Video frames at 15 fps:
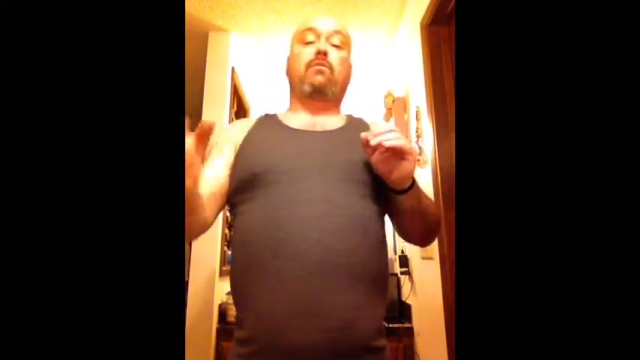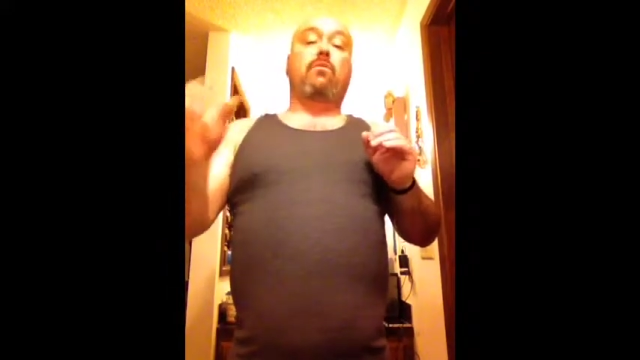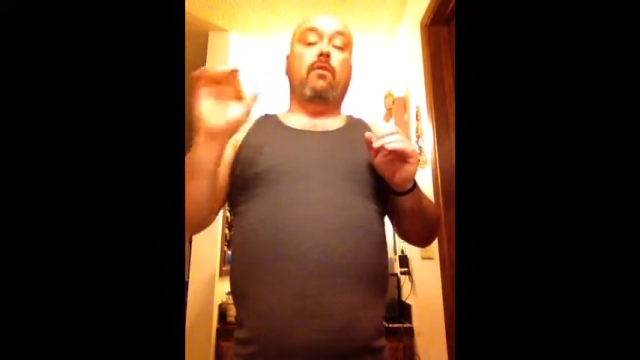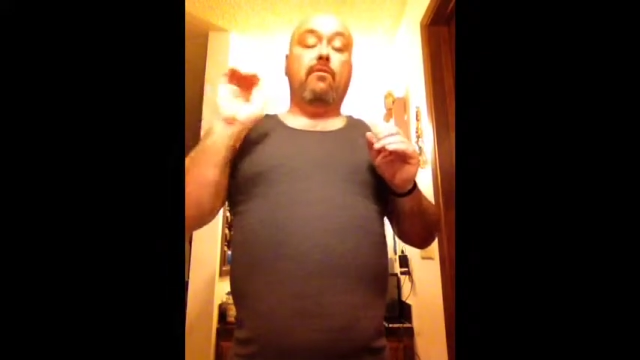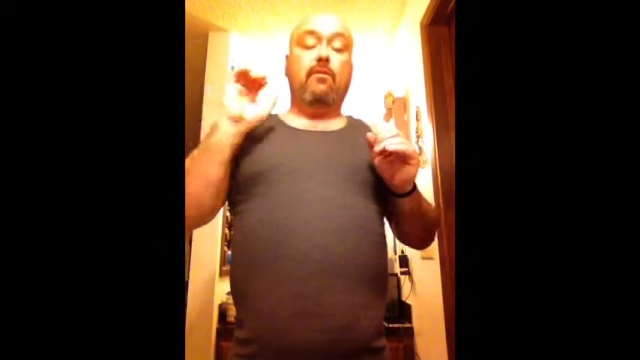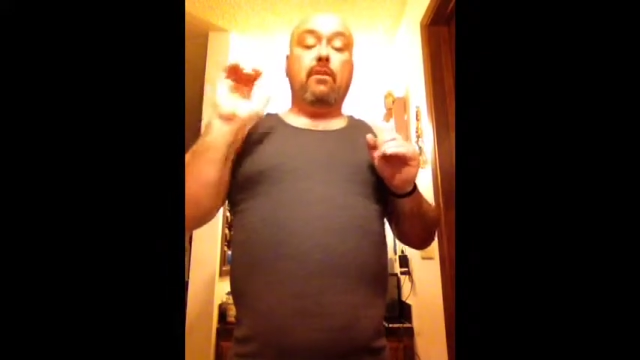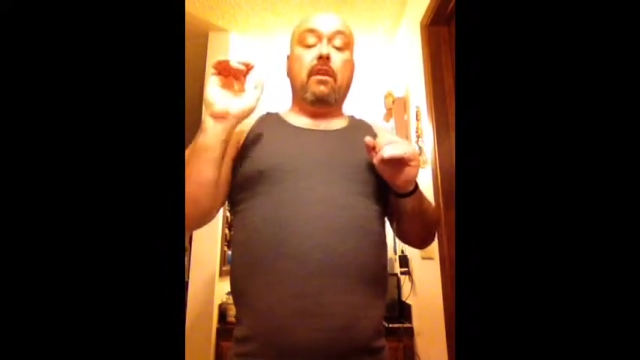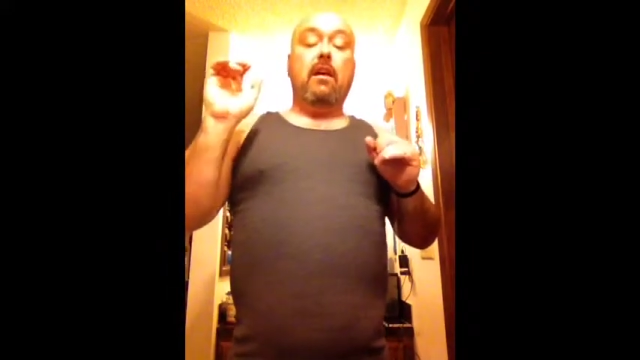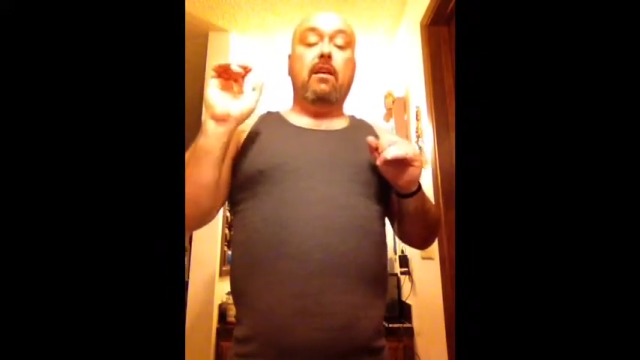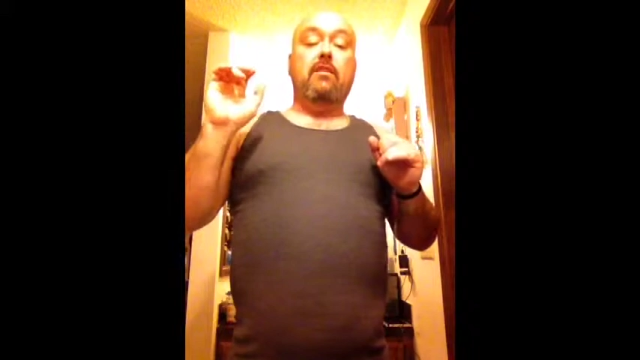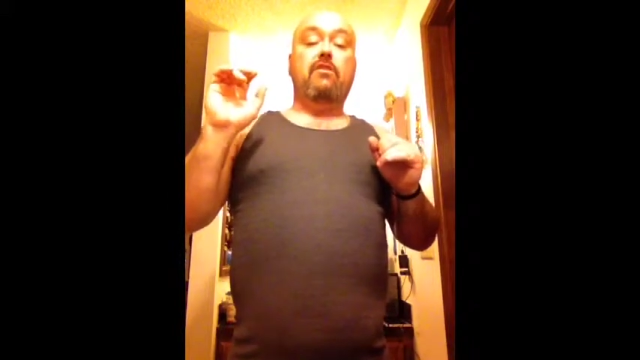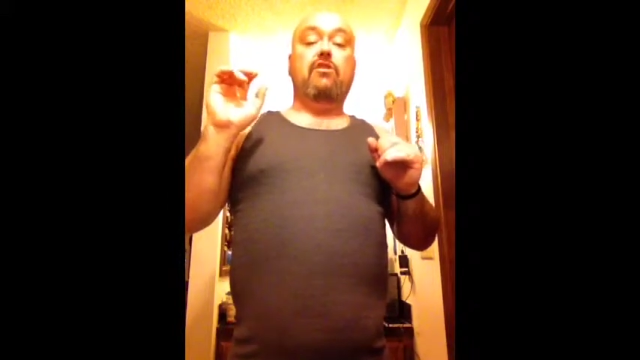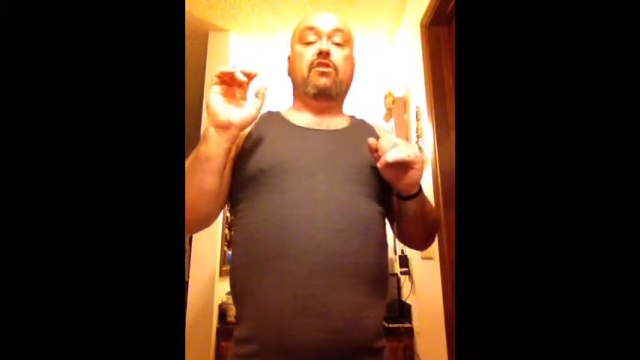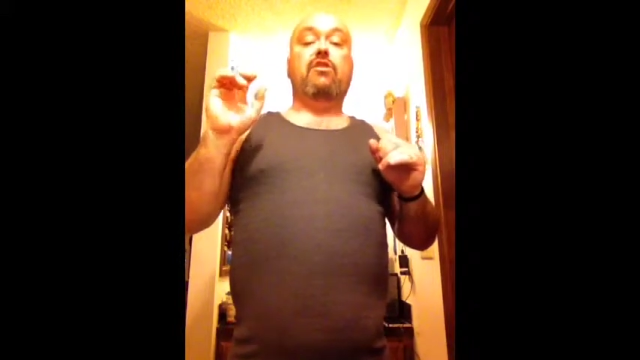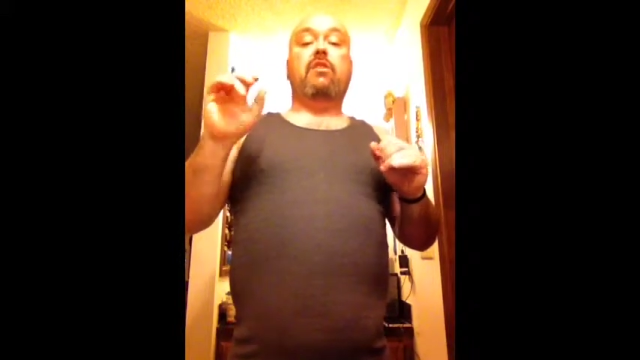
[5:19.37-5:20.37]
one for
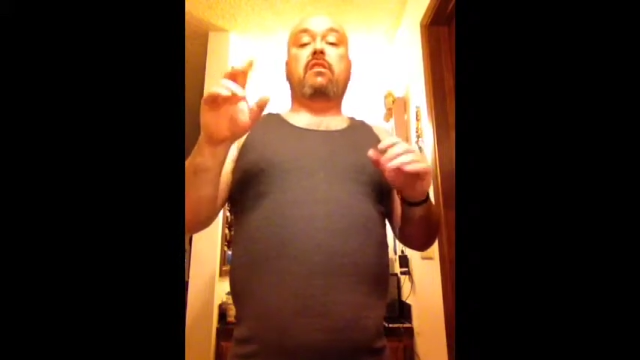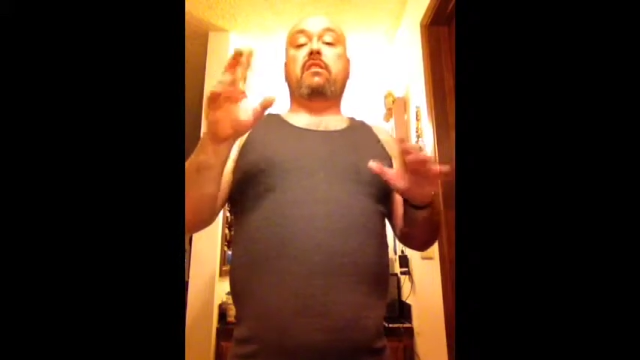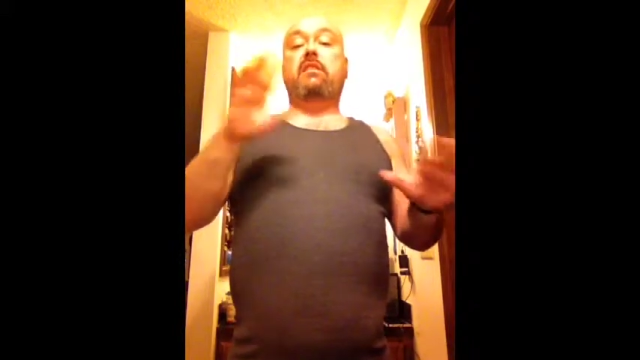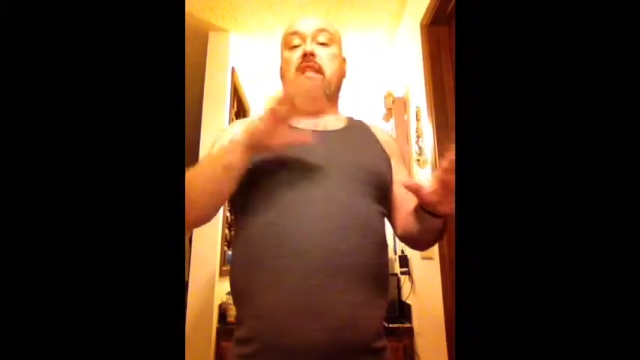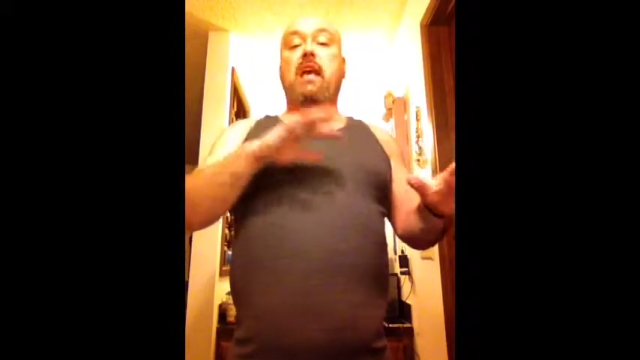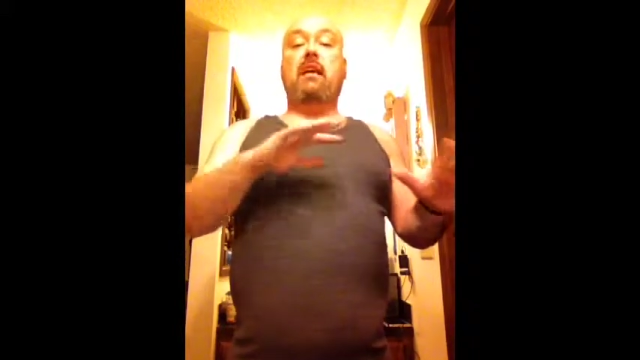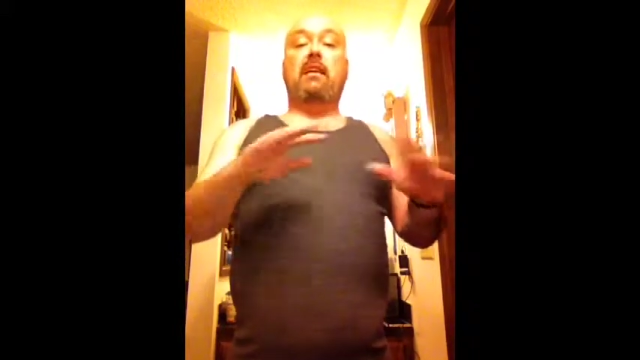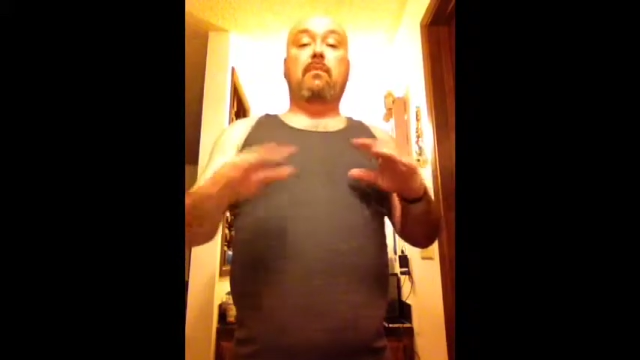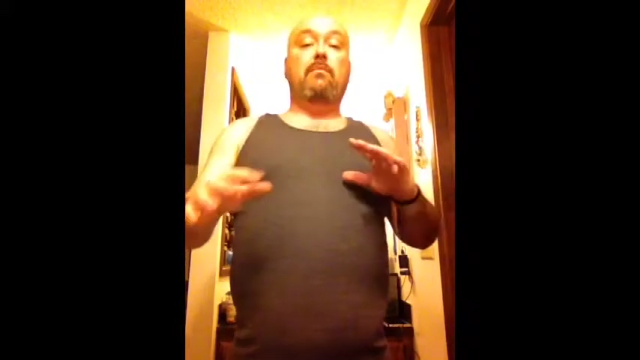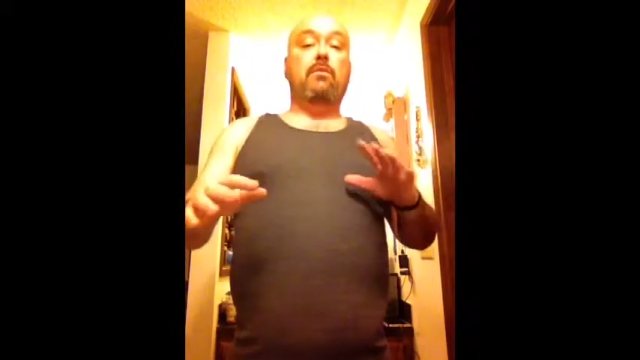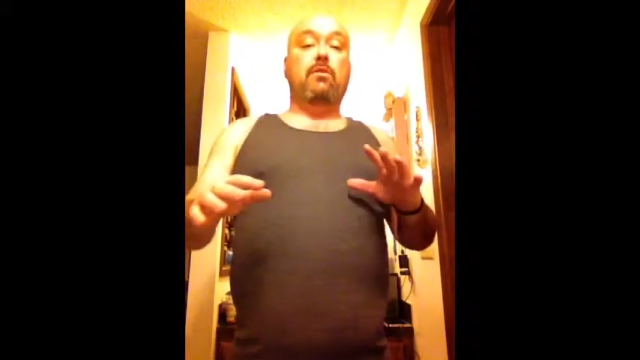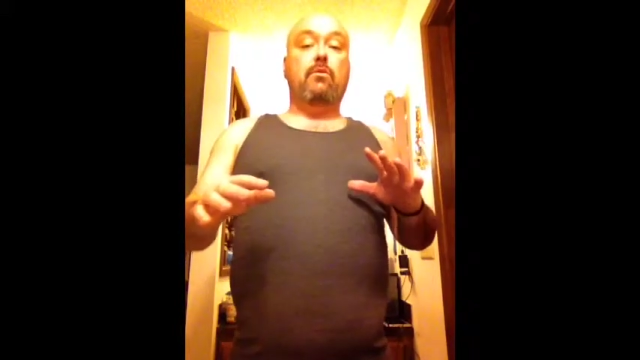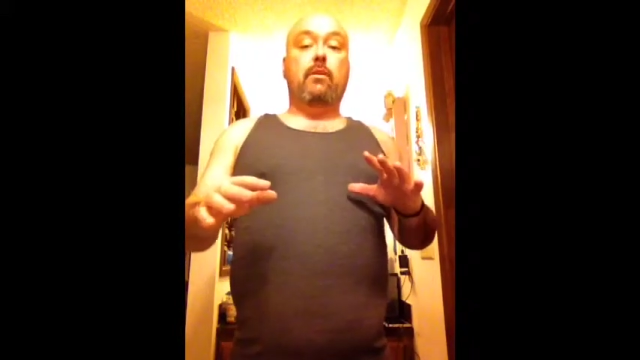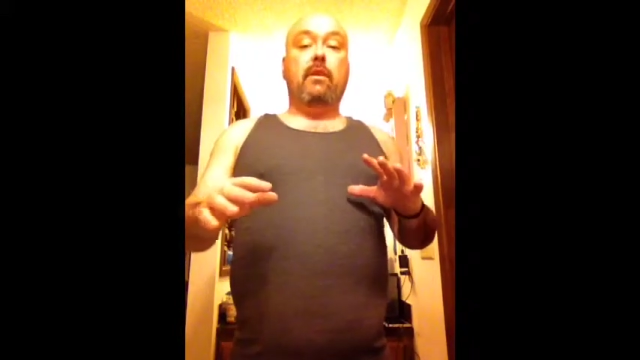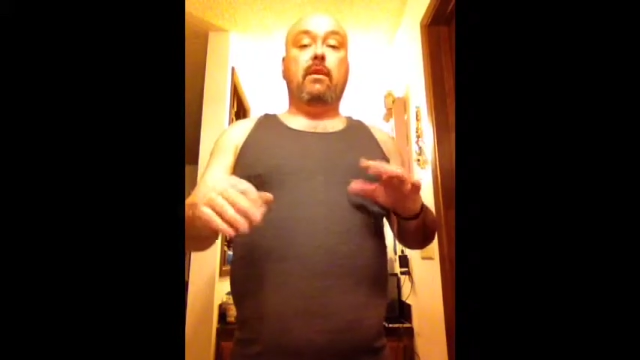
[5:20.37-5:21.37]
lunch, snack in
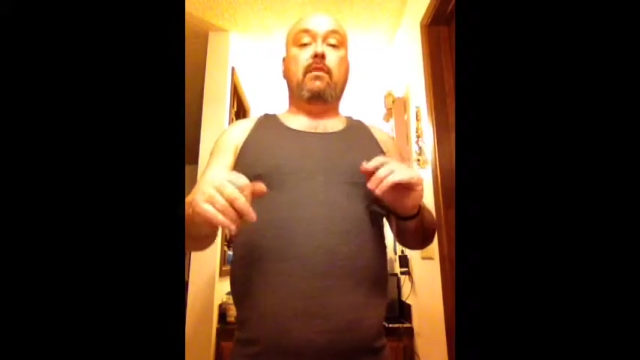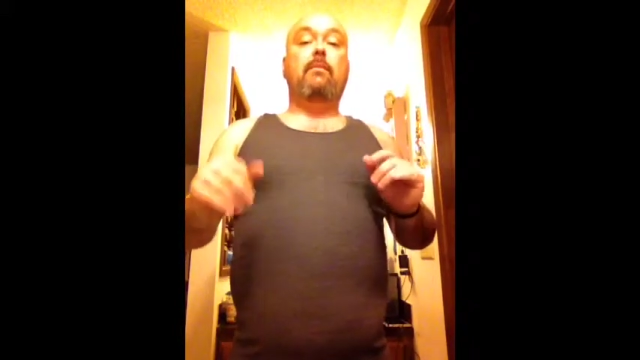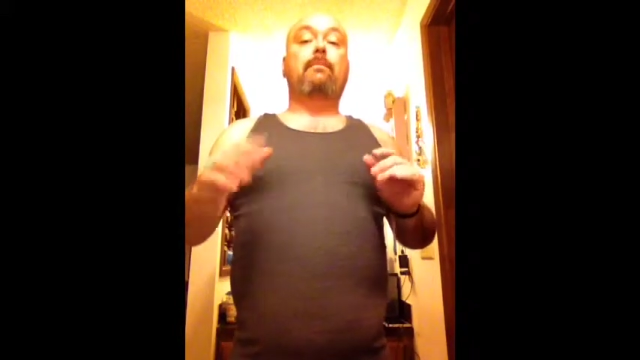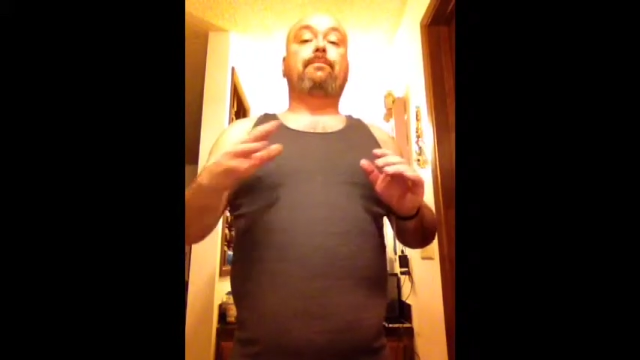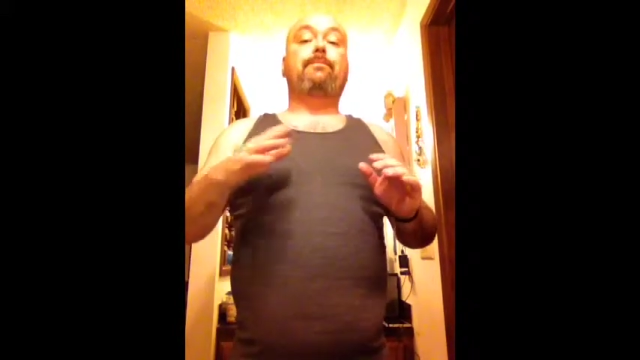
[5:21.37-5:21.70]
between,